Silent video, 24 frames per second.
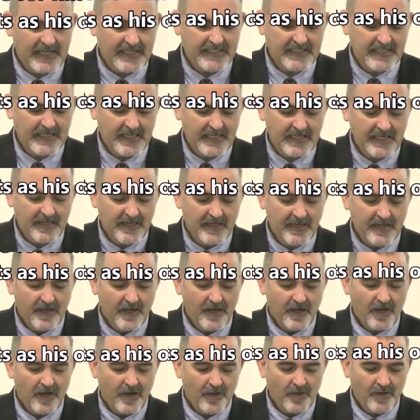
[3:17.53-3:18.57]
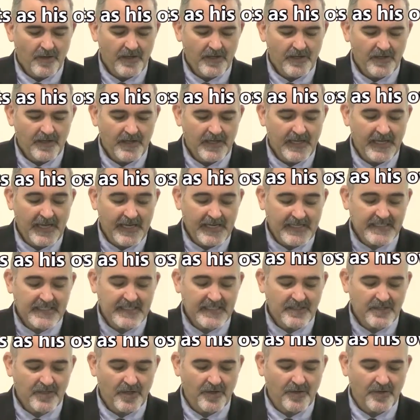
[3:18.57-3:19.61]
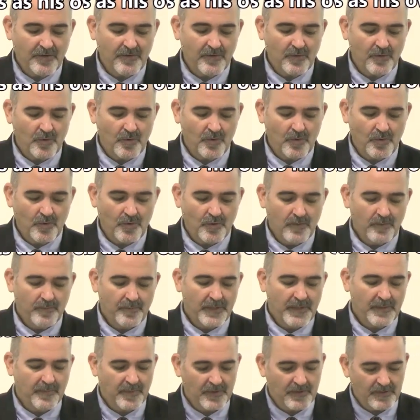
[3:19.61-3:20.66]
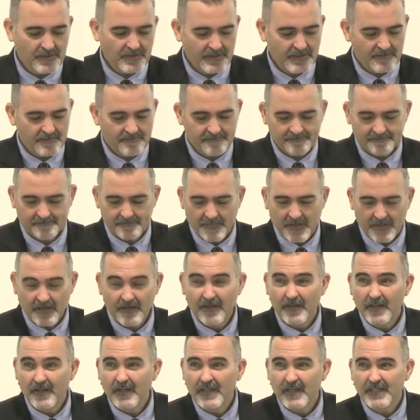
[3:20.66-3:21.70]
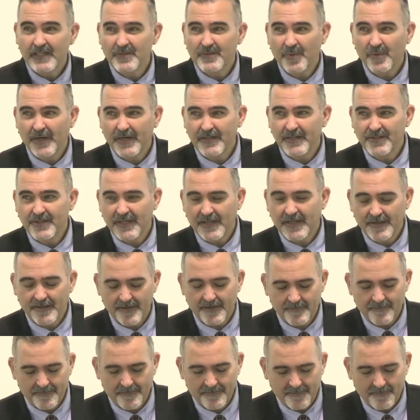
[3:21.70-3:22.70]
as his own all peoples. Let's pray together.